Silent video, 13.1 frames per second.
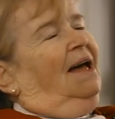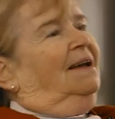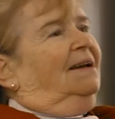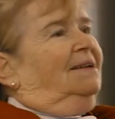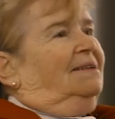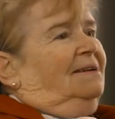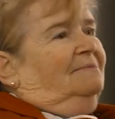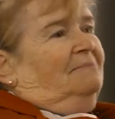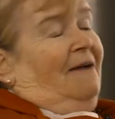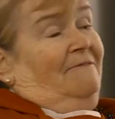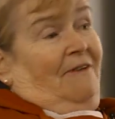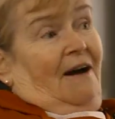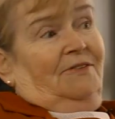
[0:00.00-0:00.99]
And my
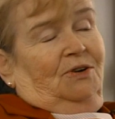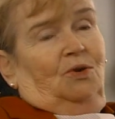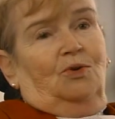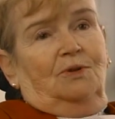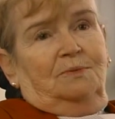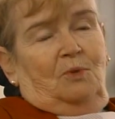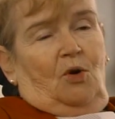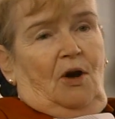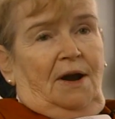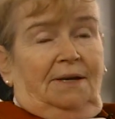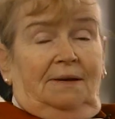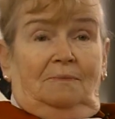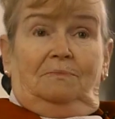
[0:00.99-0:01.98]
father called them
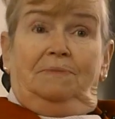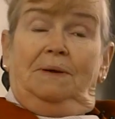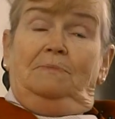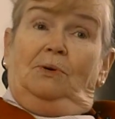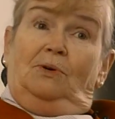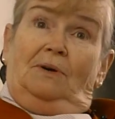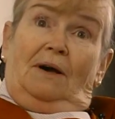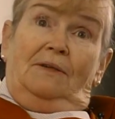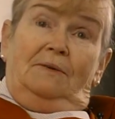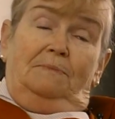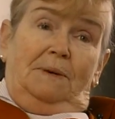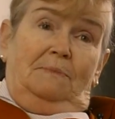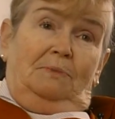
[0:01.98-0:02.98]
Arctic, and other
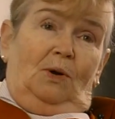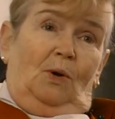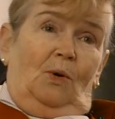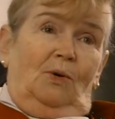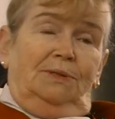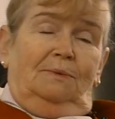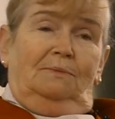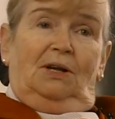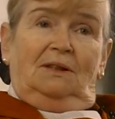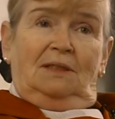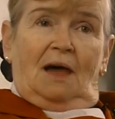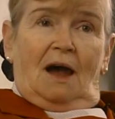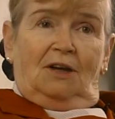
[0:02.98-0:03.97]
people called them
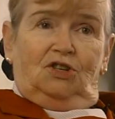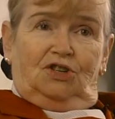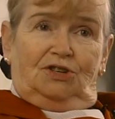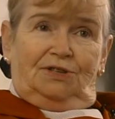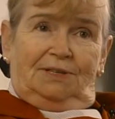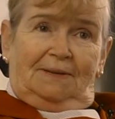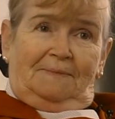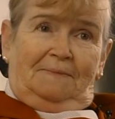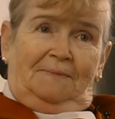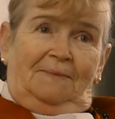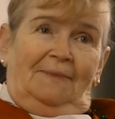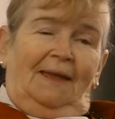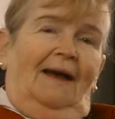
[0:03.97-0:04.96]
galoshes.
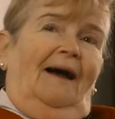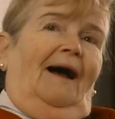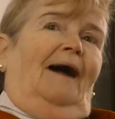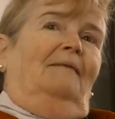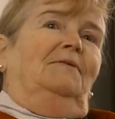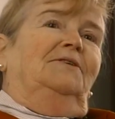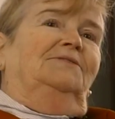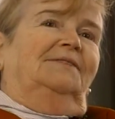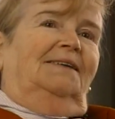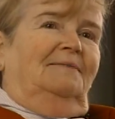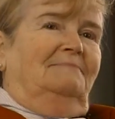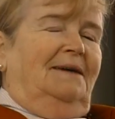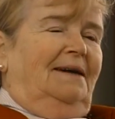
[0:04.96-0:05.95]
And we used to
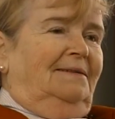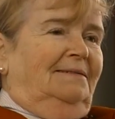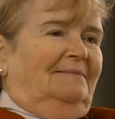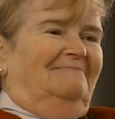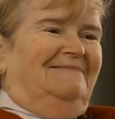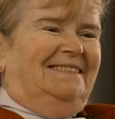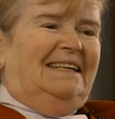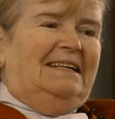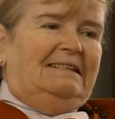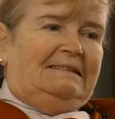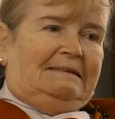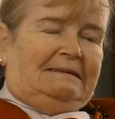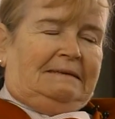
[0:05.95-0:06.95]
get mad at him,
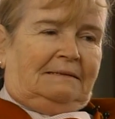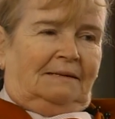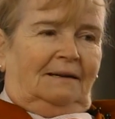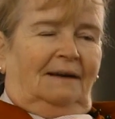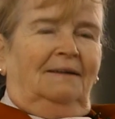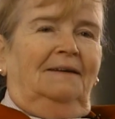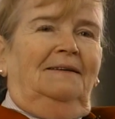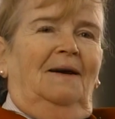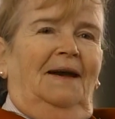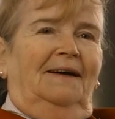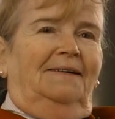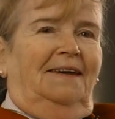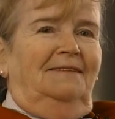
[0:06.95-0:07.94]
Daddy. You know
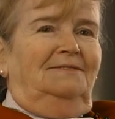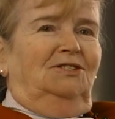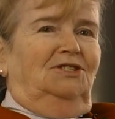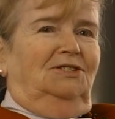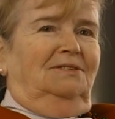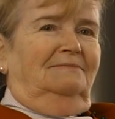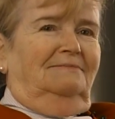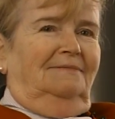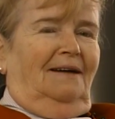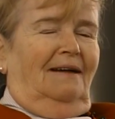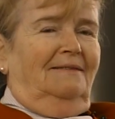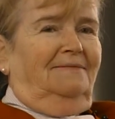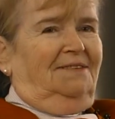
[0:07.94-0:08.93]
how kids do,
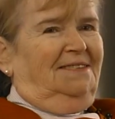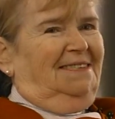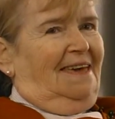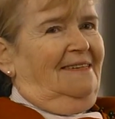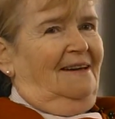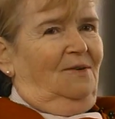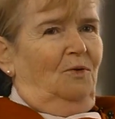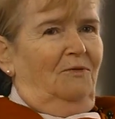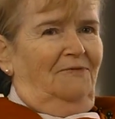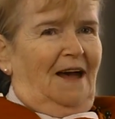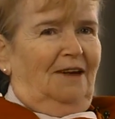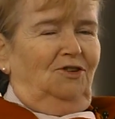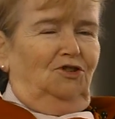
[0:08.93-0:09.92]
try to say that
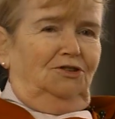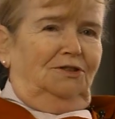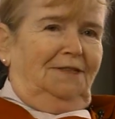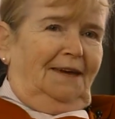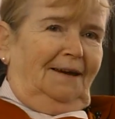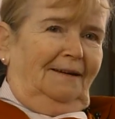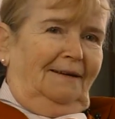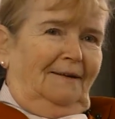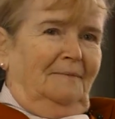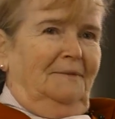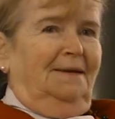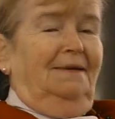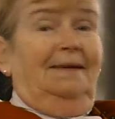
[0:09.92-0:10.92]
old-fashioned thing.
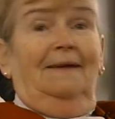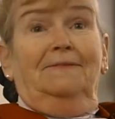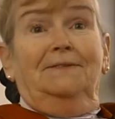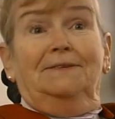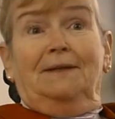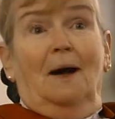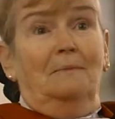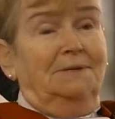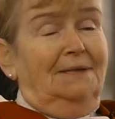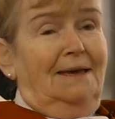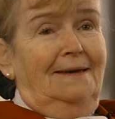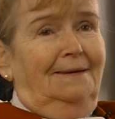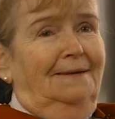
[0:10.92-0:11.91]
But he never stopped
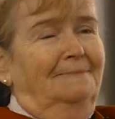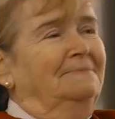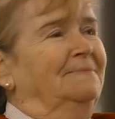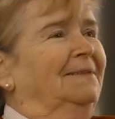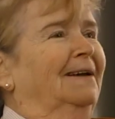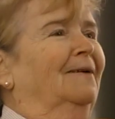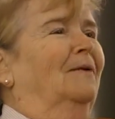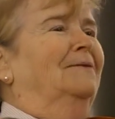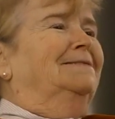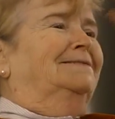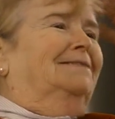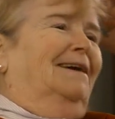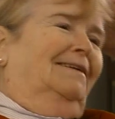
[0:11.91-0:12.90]
saying it. He
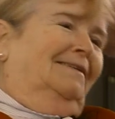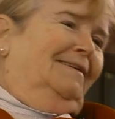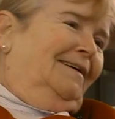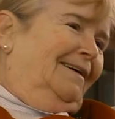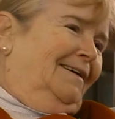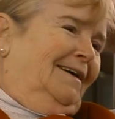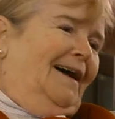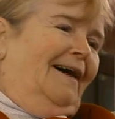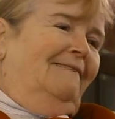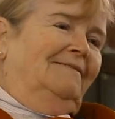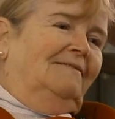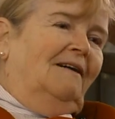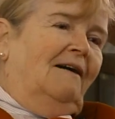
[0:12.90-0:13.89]
always said it. You have
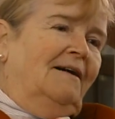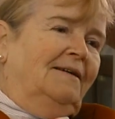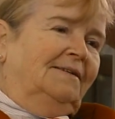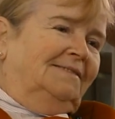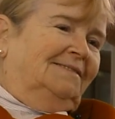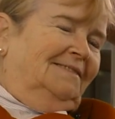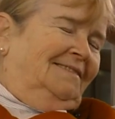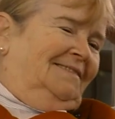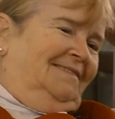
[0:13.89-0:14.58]
your Arctics.